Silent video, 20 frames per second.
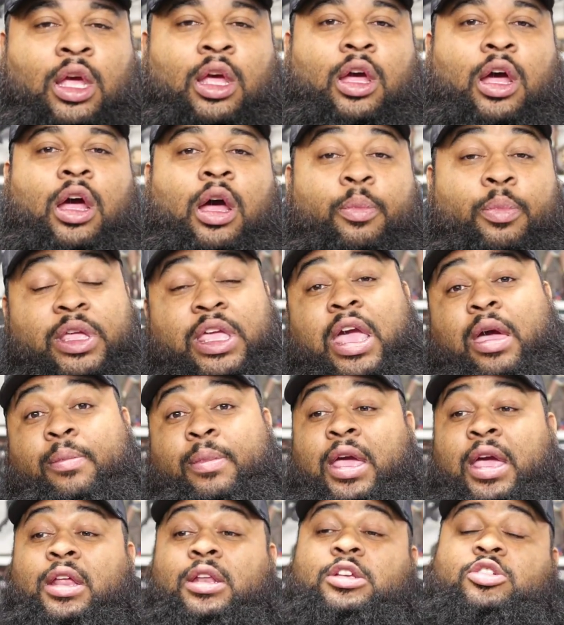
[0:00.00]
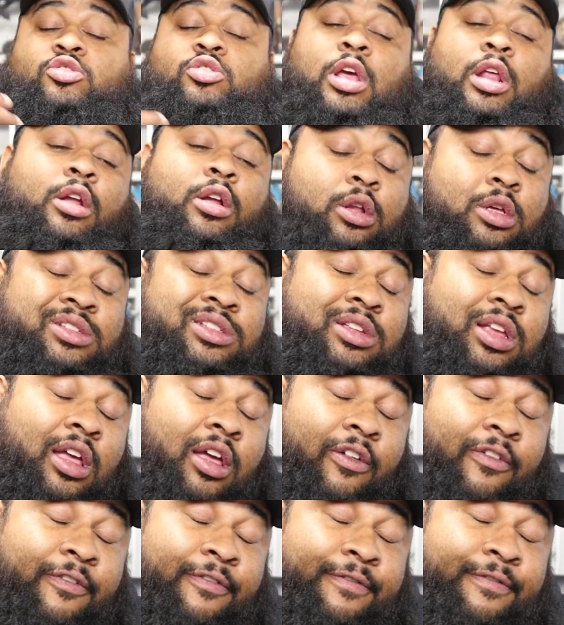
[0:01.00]
Uh, but yeah, man, this trailer looks
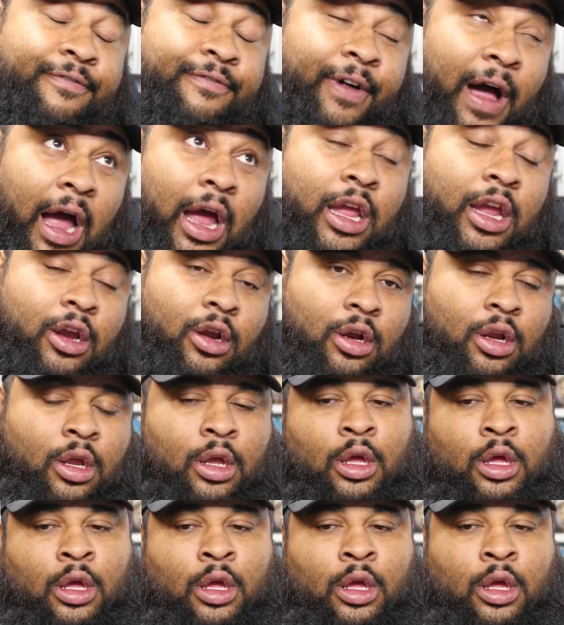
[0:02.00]
fire.